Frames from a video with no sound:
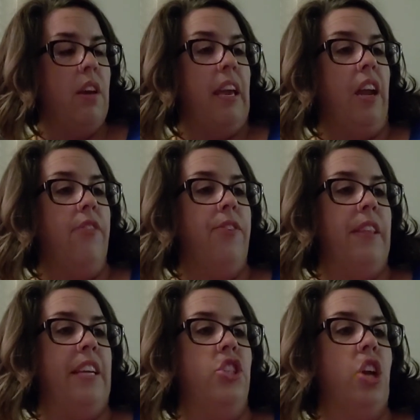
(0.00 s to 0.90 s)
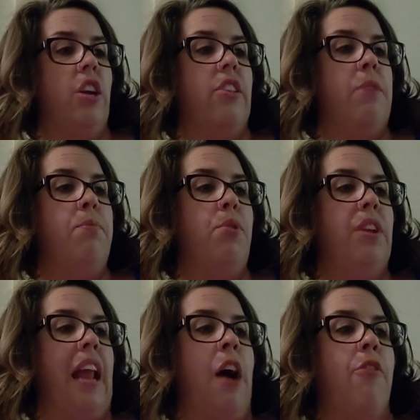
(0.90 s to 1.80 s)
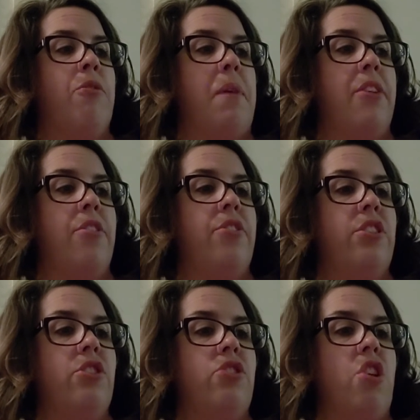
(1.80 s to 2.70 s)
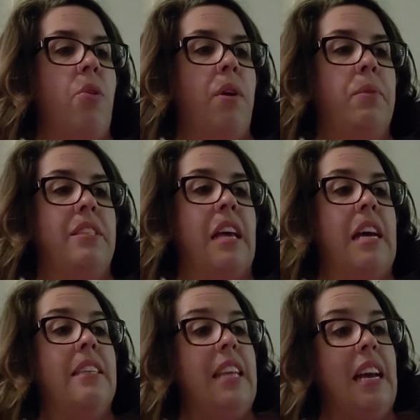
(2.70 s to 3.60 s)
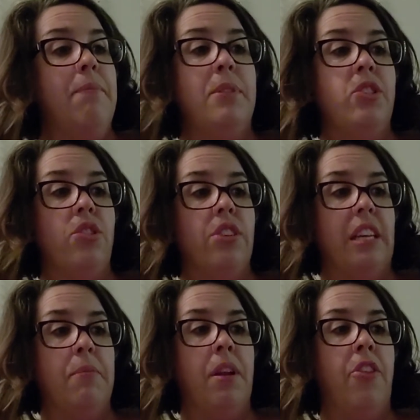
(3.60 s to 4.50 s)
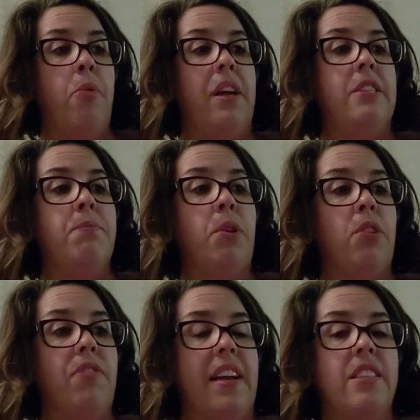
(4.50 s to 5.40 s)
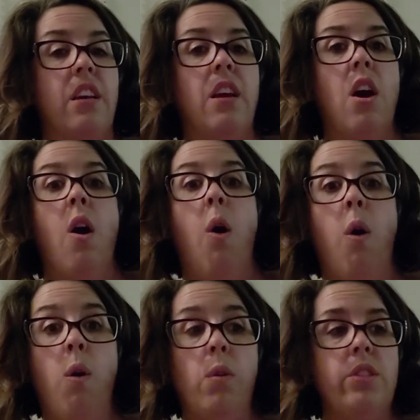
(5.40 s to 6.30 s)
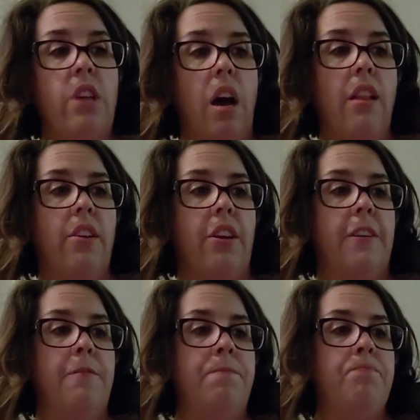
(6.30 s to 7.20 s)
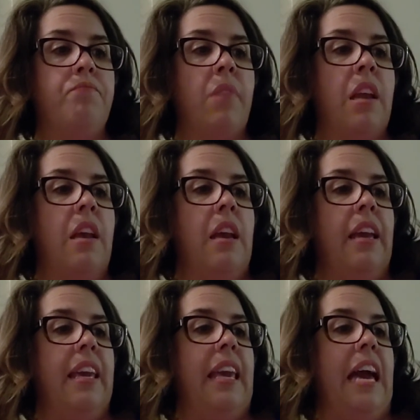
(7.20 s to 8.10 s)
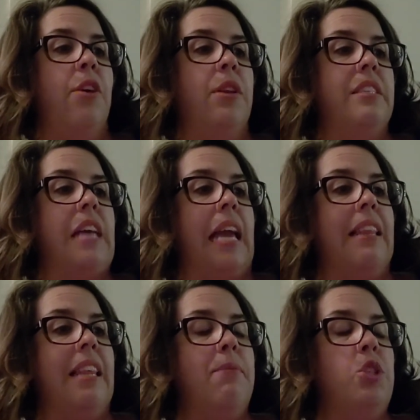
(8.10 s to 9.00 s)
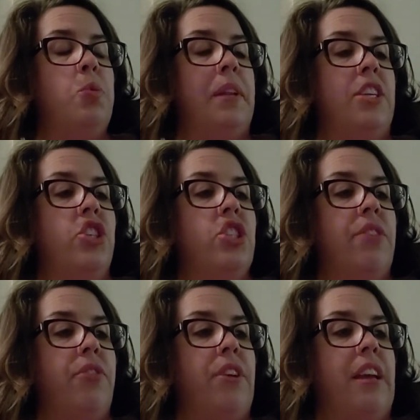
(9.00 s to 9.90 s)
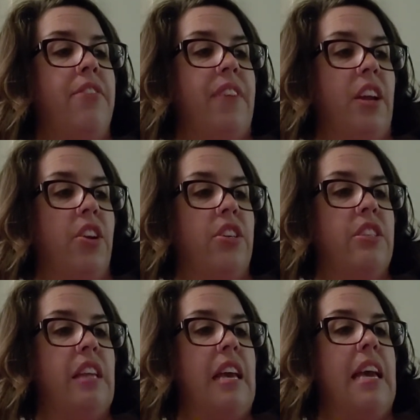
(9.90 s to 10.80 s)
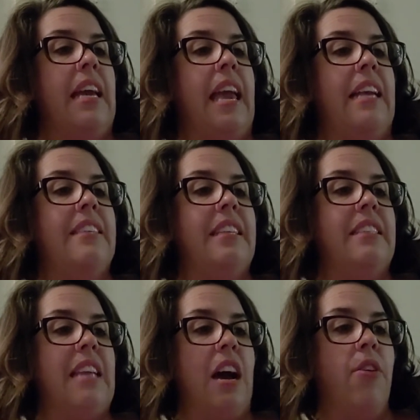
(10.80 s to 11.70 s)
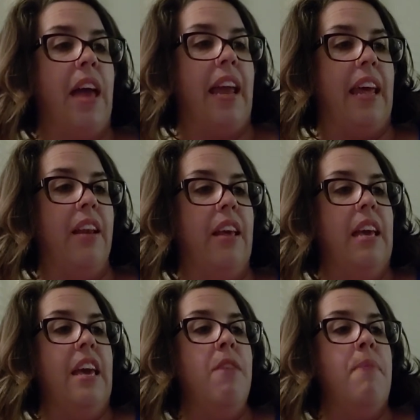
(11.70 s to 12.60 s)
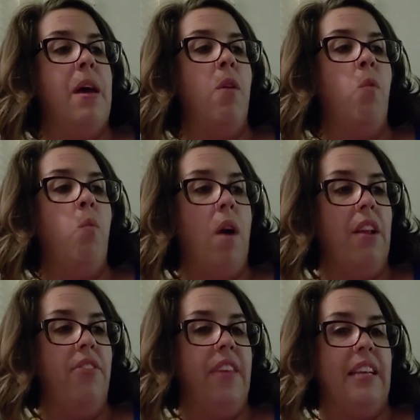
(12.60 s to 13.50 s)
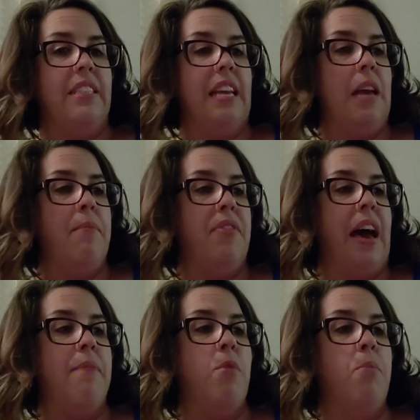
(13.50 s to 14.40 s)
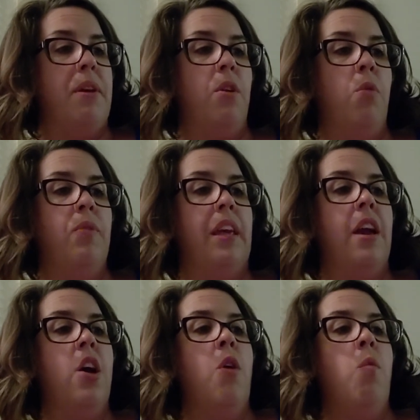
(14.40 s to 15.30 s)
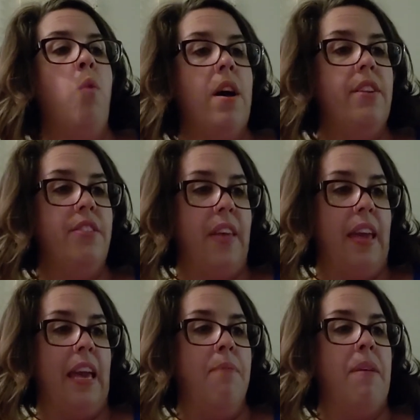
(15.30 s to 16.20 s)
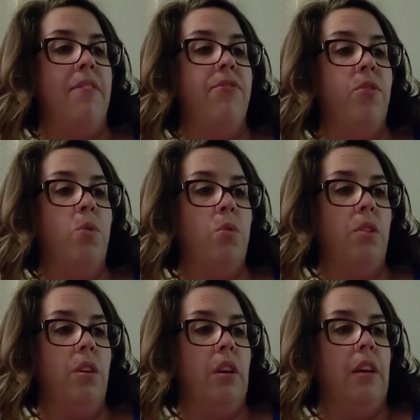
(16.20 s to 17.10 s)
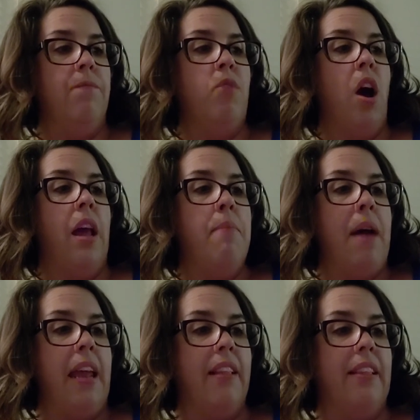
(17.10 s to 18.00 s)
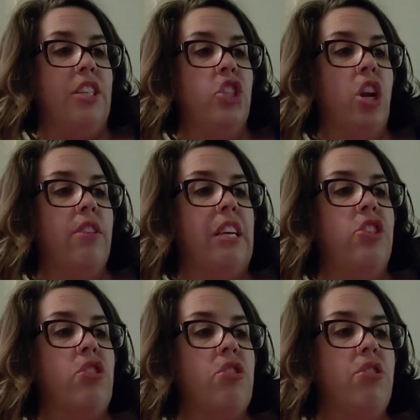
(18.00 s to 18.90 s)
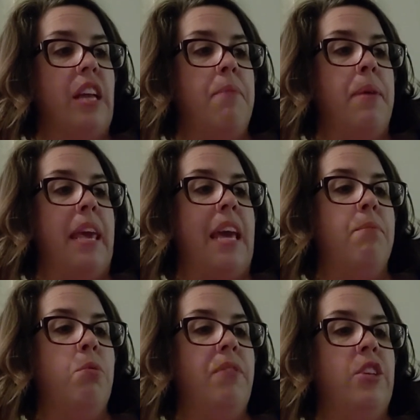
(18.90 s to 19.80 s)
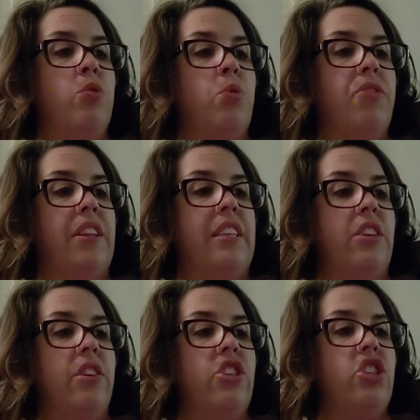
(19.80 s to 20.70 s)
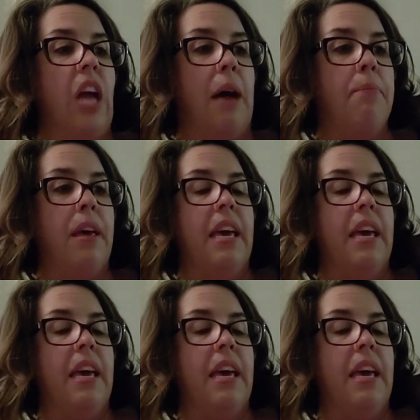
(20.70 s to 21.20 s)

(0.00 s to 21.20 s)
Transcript: Carefully, Charlie pulled it out from under the snow. It was damp and dirty, but otherwise perfect a whole dollar. He held it tightly between his shivering fingers, gazing down at it. It meant one thing to him at that moment, only one thing. It meant food. Automatically, Charlie turned and began moving toward the nearest shop